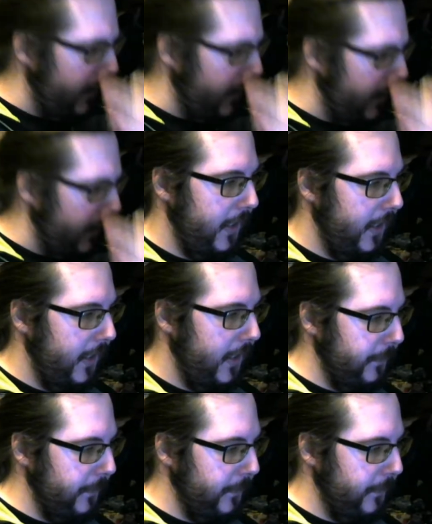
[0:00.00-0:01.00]

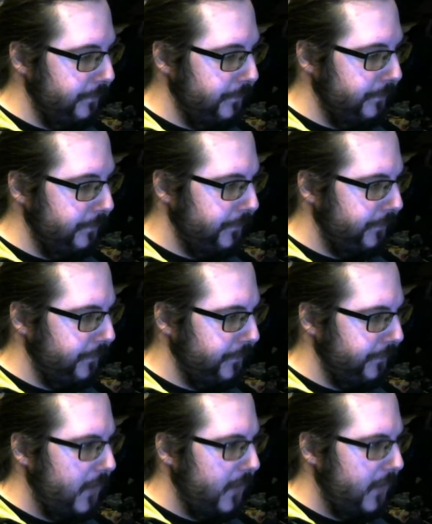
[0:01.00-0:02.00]
then
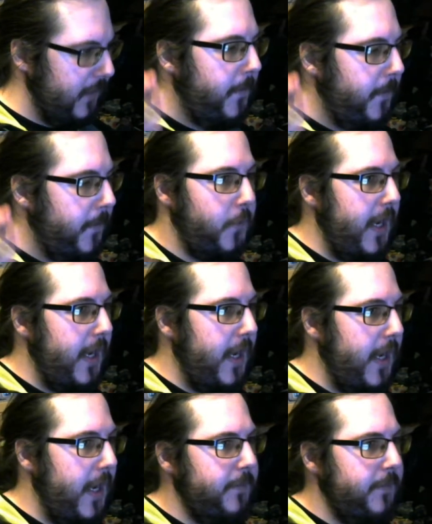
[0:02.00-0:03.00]
the
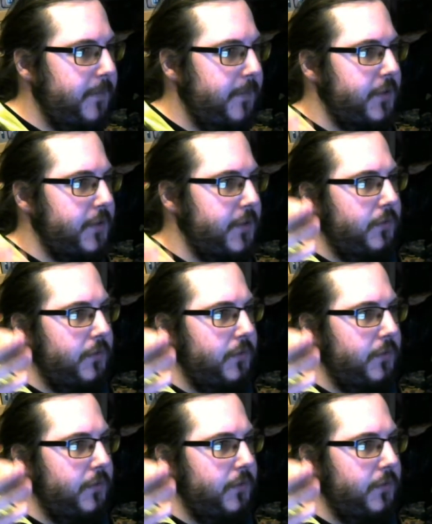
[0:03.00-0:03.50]
frames,